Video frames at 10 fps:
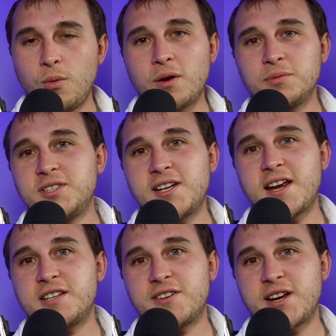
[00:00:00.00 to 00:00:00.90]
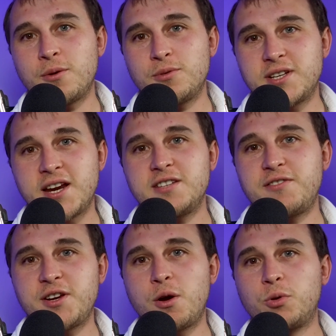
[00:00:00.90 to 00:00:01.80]
Welcome to today's video. Today's
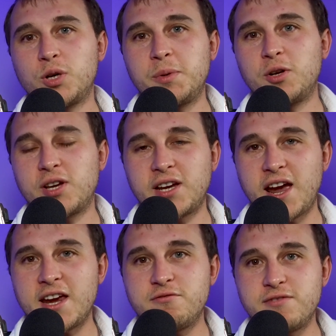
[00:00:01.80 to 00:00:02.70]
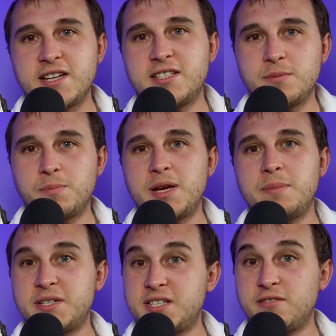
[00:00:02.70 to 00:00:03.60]
video, we're going to be looking at a recent
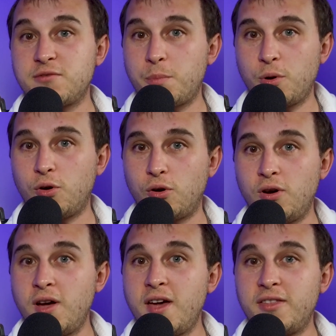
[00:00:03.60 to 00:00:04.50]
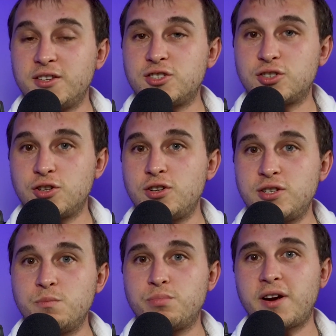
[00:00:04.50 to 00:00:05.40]
BBC report that
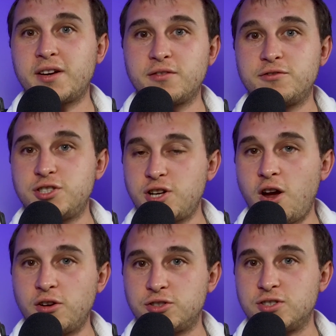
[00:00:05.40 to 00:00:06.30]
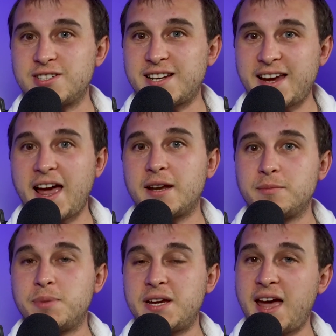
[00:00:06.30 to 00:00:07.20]
certain brand of chargers
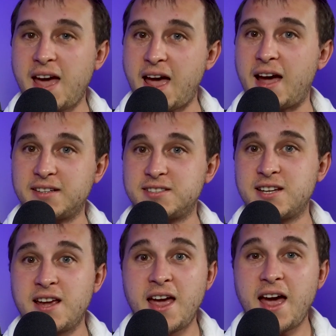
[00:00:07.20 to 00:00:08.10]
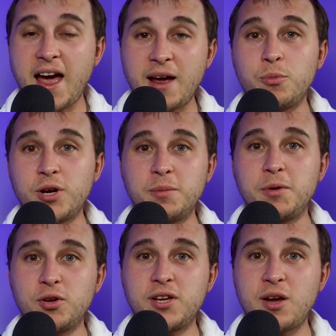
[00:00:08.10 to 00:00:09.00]
can be hacked. And we're going to
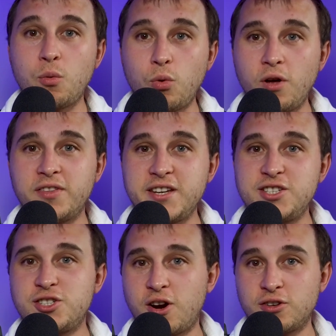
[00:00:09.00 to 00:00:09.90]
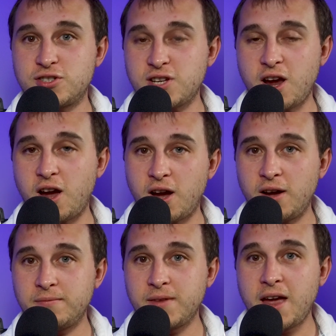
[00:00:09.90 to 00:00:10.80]
be looking at what these chargers
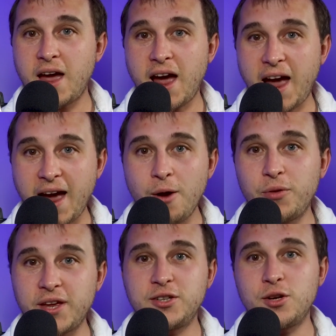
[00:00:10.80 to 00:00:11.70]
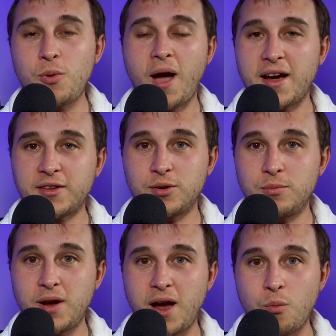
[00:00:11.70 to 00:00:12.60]
are, how they do hack
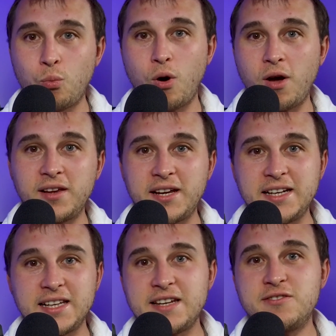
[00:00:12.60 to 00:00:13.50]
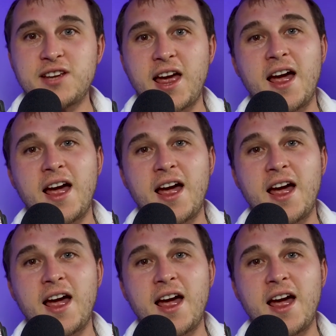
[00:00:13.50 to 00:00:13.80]
them, and what it leaves